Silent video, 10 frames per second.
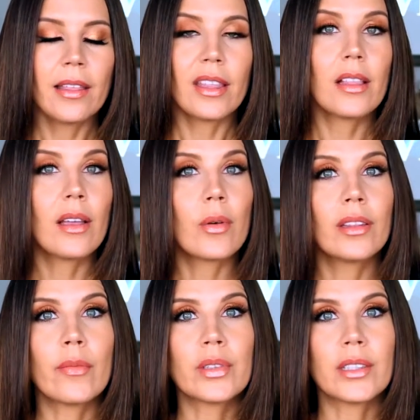the
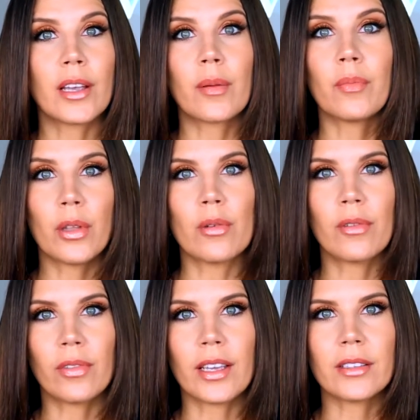liquid lipstick
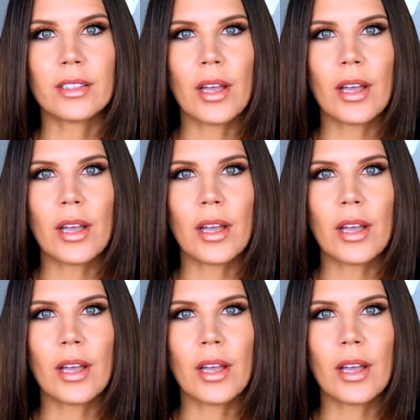beautifully.